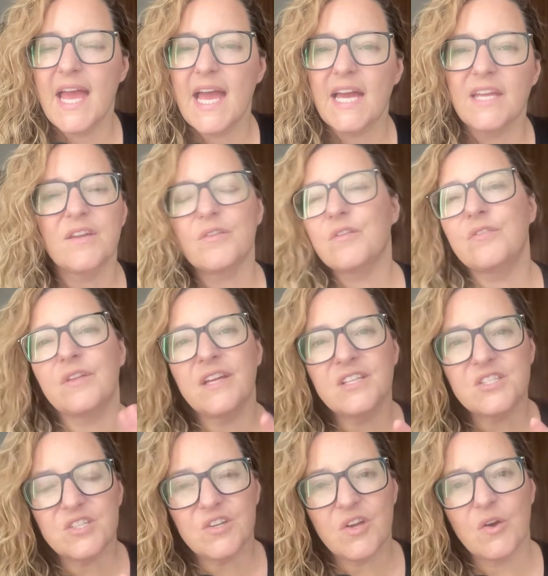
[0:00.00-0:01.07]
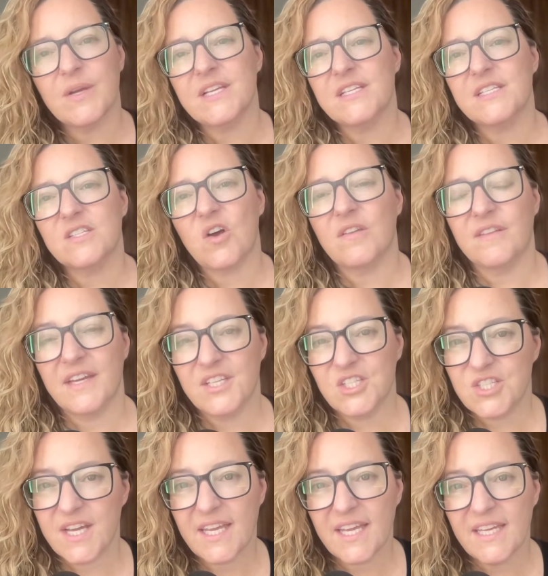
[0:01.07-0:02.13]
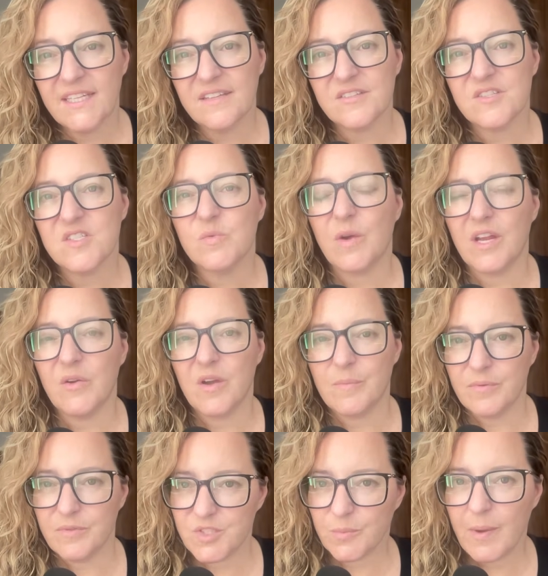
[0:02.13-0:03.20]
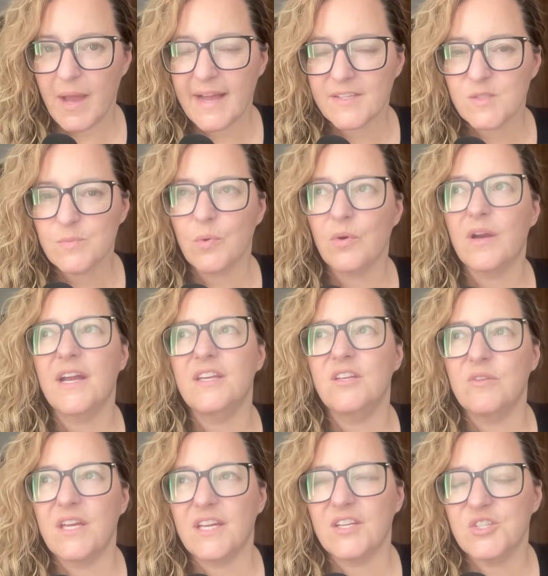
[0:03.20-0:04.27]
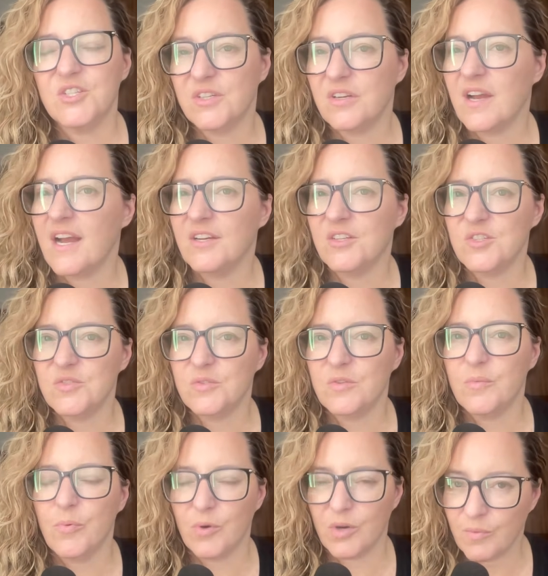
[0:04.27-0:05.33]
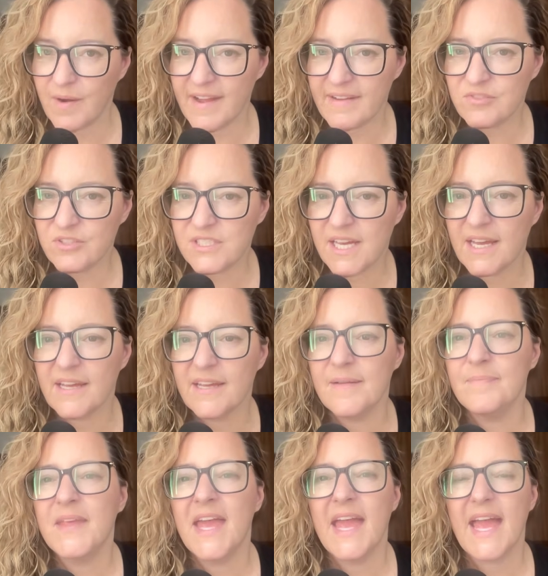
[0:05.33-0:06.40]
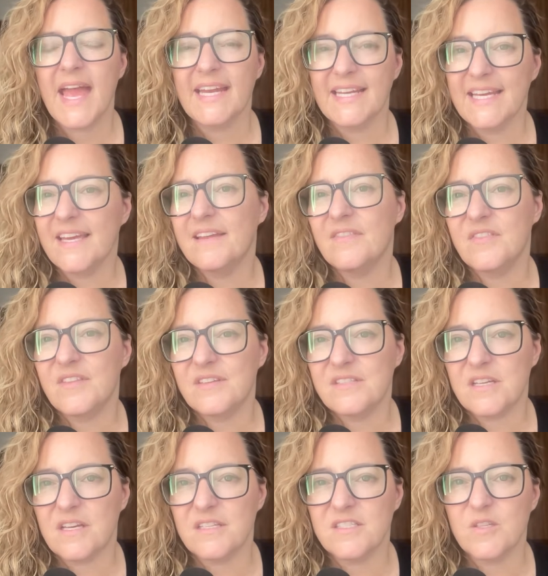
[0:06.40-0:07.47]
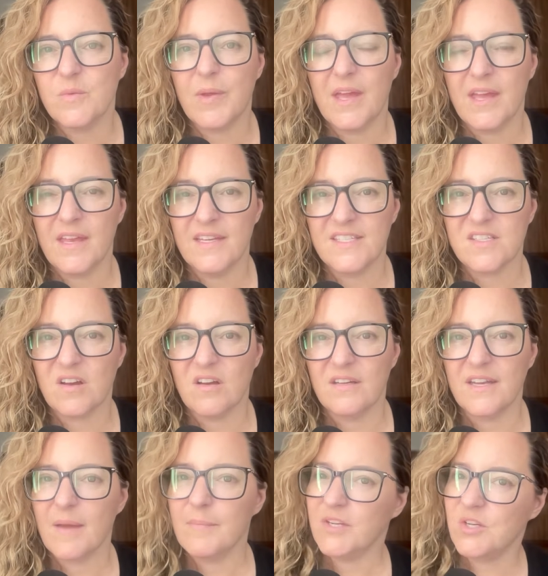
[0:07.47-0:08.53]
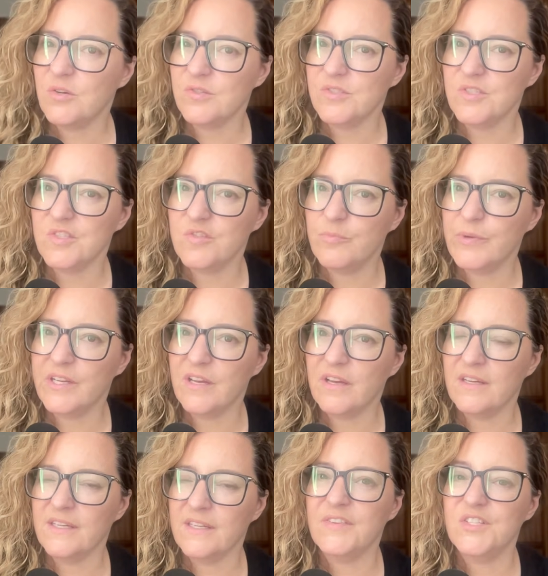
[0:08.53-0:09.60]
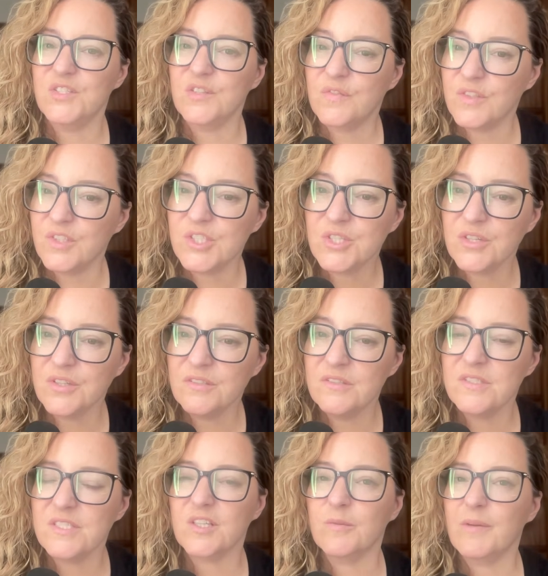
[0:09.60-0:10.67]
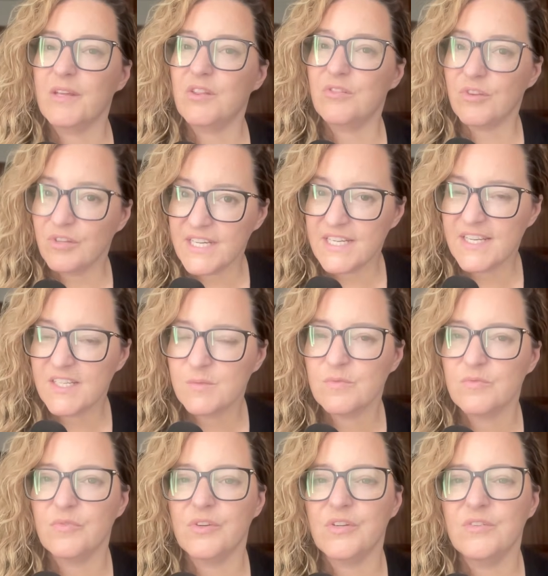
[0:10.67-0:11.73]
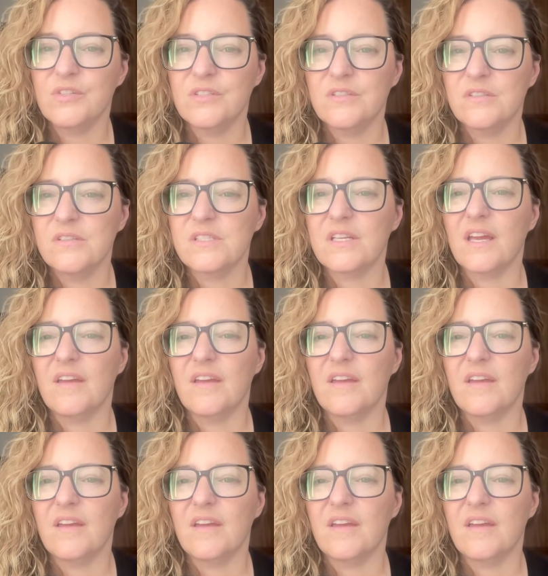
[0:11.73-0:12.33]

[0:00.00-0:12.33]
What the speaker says: Another thing to know is online check-in. This is where you upload your passport and you get your actual port arrival time. And again, this does depend on how many cruises you've been on. If it's your first cruise, it'll be 30 days before you cruise.